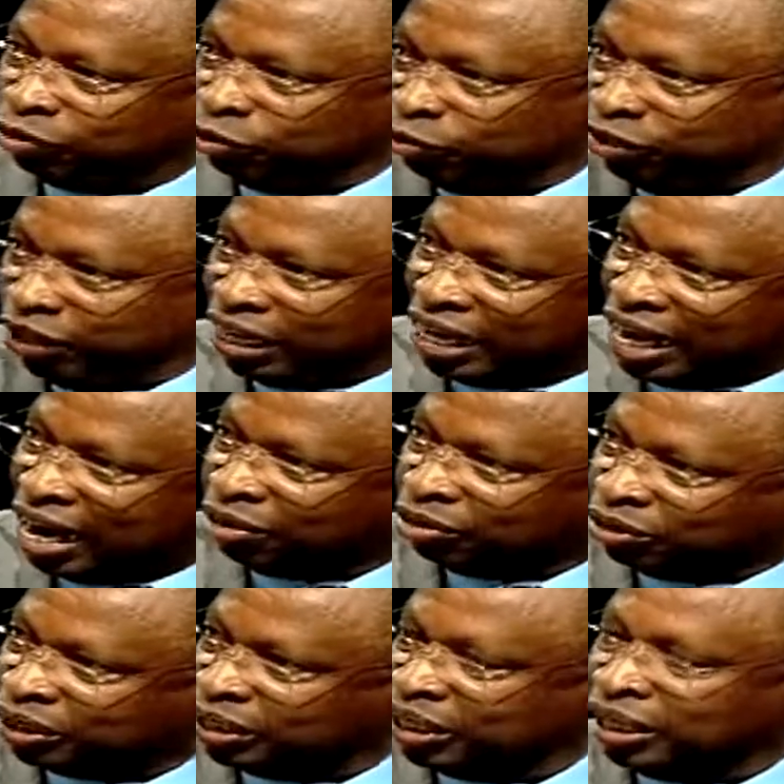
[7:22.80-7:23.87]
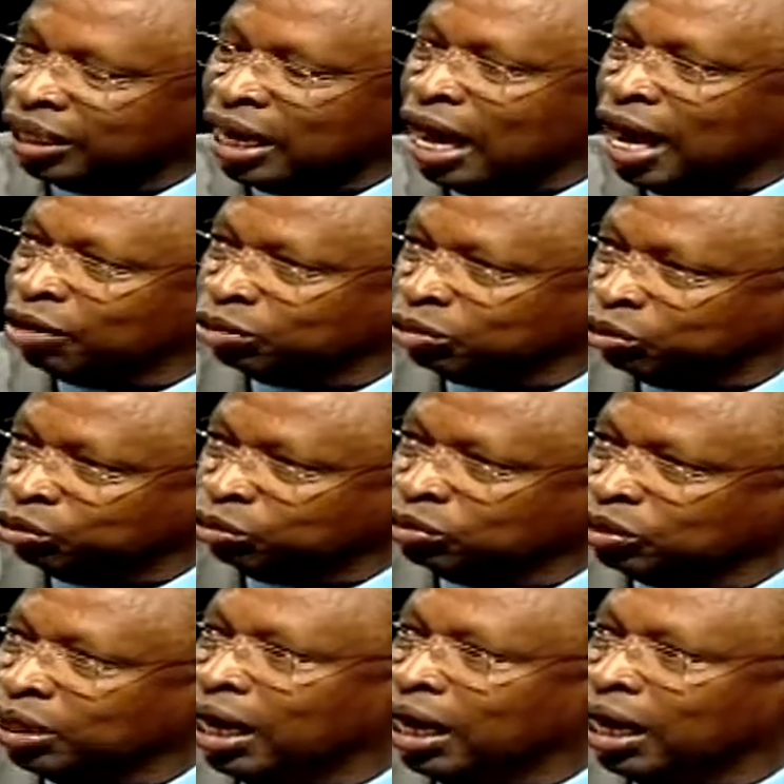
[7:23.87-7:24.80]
to figure out how to